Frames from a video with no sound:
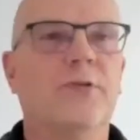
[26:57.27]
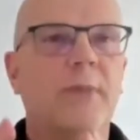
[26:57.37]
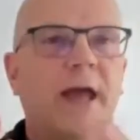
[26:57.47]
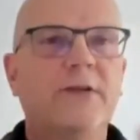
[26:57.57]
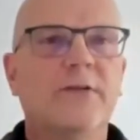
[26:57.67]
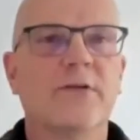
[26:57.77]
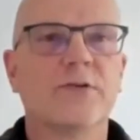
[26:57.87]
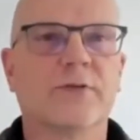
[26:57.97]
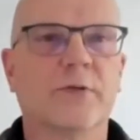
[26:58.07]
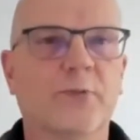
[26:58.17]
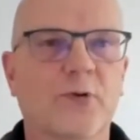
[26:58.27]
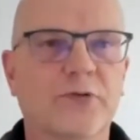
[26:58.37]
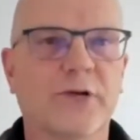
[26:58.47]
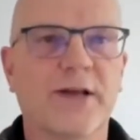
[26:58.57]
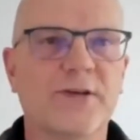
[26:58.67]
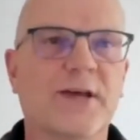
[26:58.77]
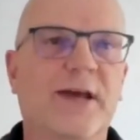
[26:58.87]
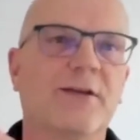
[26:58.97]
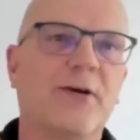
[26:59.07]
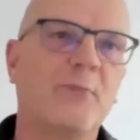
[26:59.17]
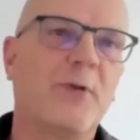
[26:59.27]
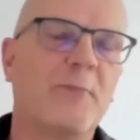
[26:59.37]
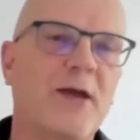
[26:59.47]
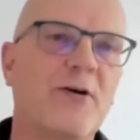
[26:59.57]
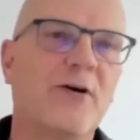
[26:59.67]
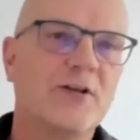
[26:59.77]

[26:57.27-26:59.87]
maintenance of the portal is again done by my colleagues